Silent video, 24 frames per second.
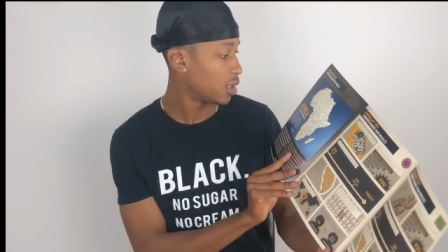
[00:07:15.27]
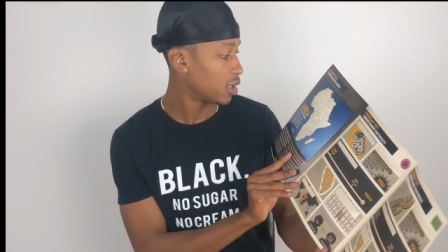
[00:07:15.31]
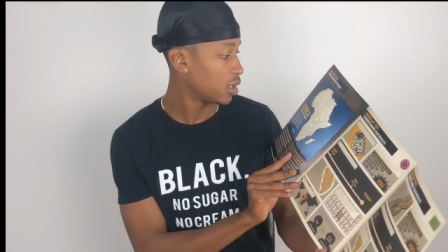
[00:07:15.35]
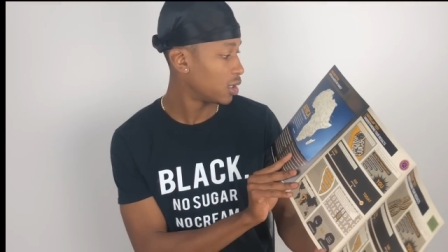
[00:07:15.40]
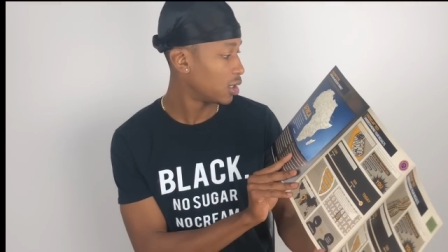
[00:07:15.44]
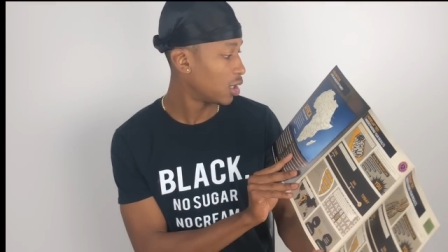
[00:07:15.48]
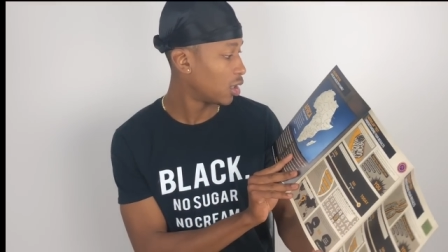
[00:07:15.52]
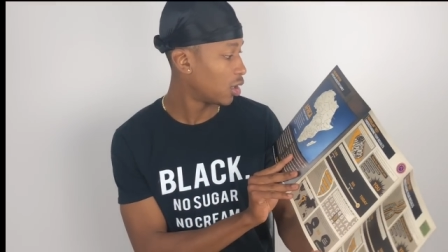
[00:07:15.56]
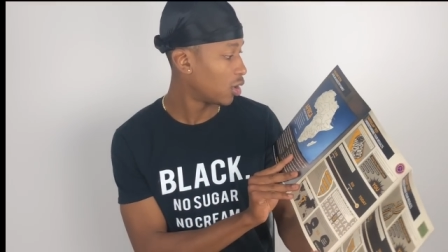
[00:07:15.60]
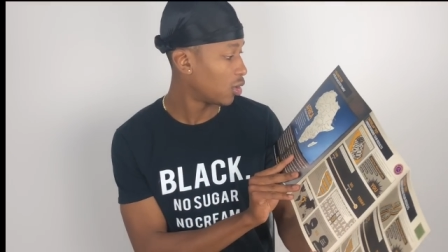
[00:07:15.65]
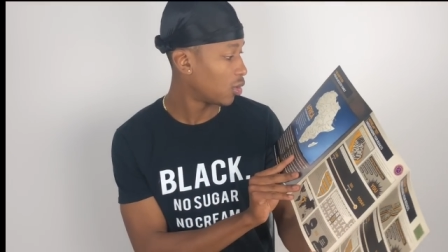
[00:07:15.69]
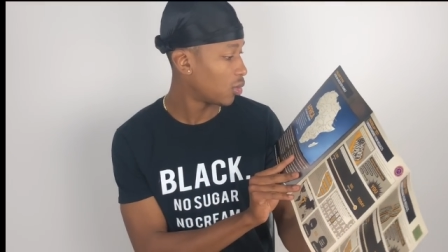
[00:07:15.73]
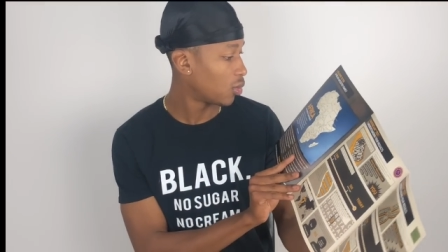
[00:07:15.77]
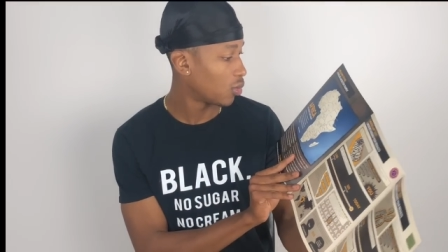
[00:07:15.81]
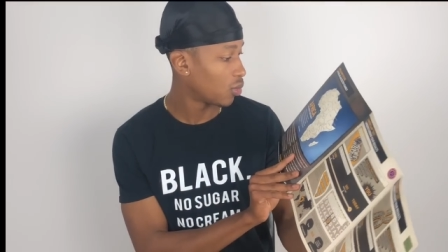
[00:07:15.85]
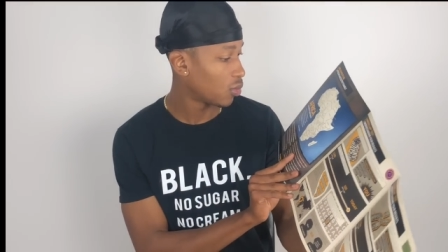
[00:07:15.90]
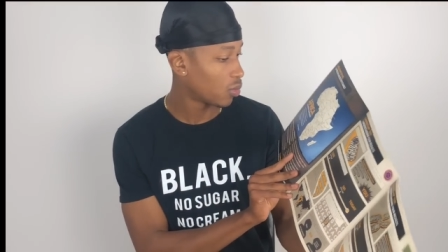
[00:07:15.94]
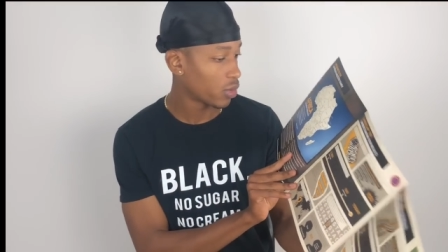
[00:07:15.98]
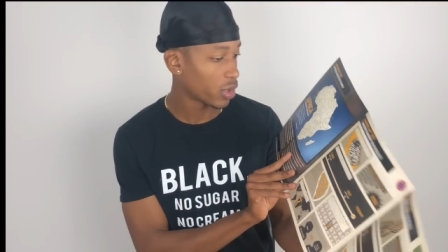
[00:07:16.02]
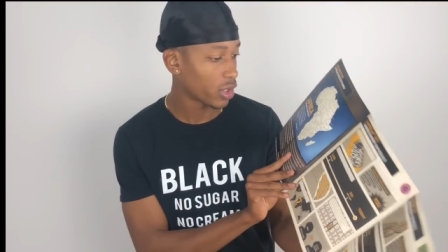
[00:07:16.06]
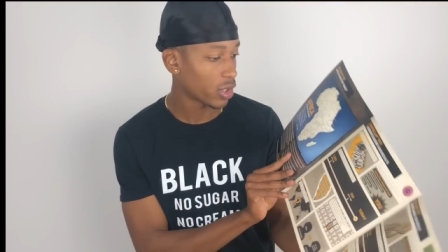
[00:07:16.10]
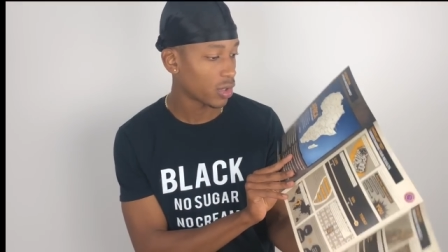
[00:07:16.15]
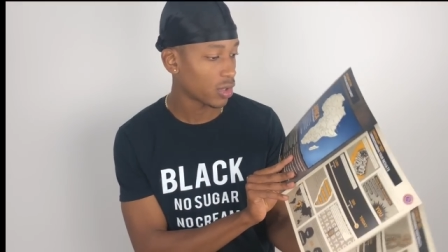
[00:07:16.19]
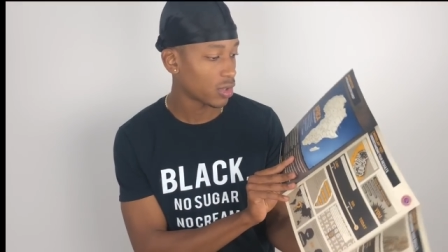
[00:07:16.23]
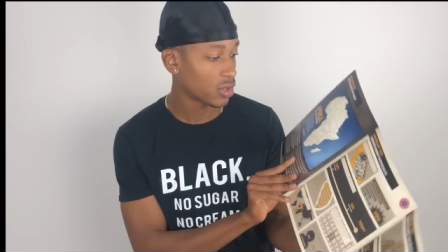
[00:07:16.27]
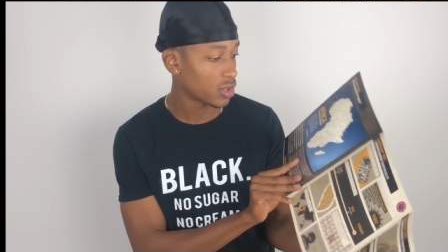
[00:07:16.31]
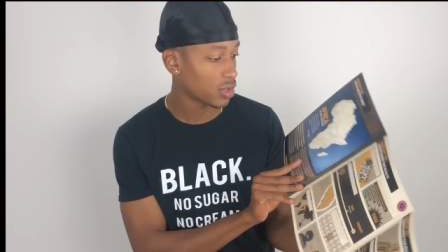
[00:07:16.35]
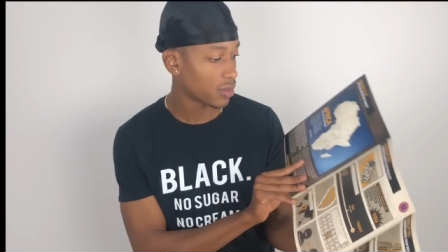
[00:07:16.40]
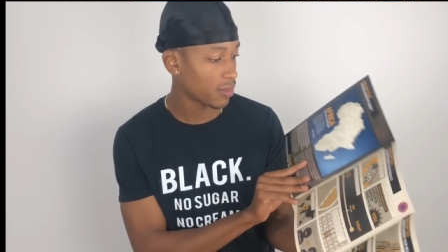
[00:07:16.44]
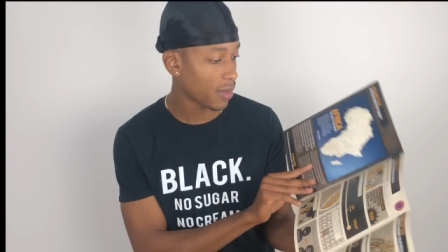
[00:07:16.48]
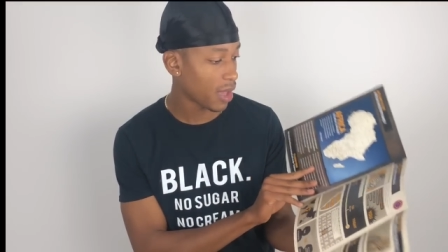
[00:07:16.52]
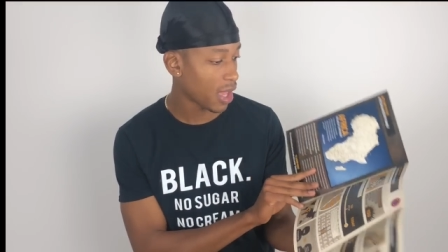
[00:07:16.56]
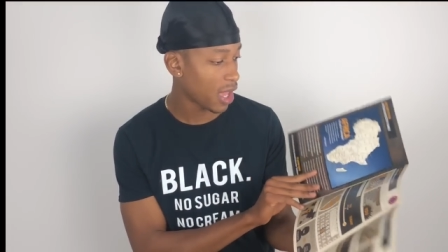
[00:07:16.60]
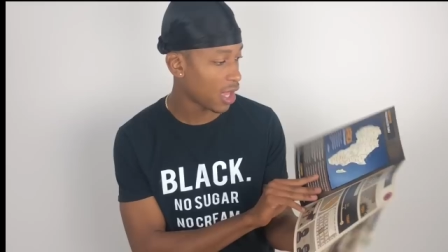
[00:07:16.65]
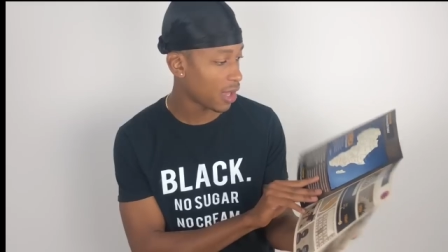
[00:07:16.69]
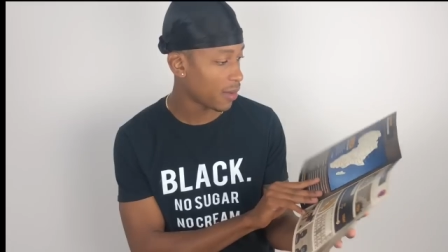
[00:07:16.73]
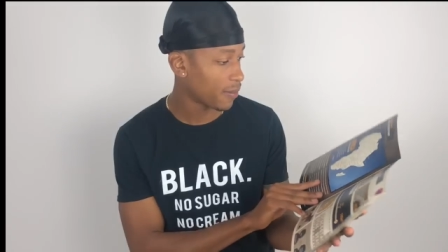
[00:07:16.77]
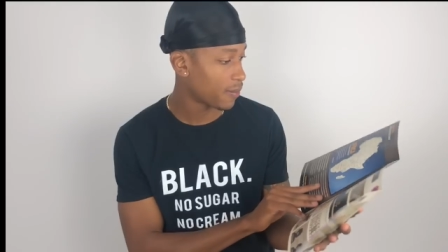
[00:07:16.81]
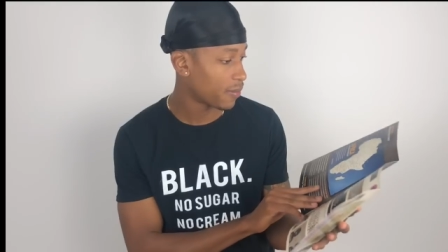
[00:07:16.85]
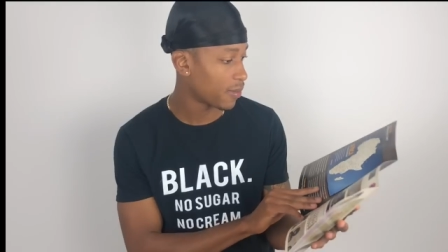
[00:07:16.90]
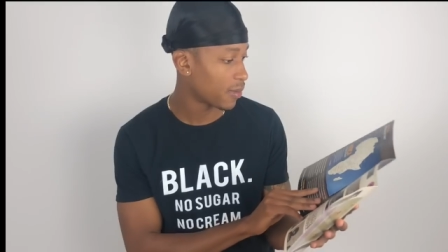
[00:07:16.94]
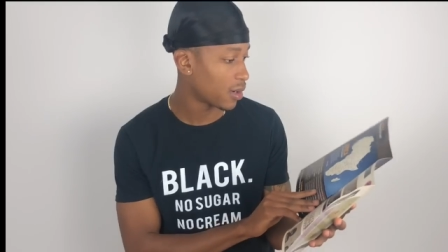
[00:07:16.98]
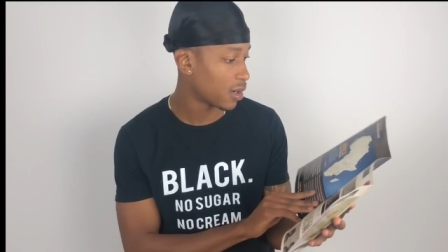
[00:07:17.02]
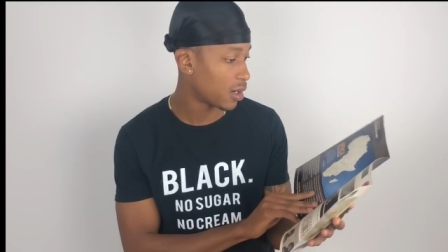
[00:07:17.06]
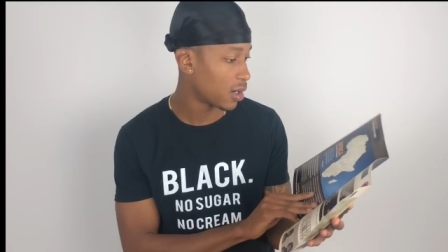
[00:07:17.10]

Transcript: you know, where on the map.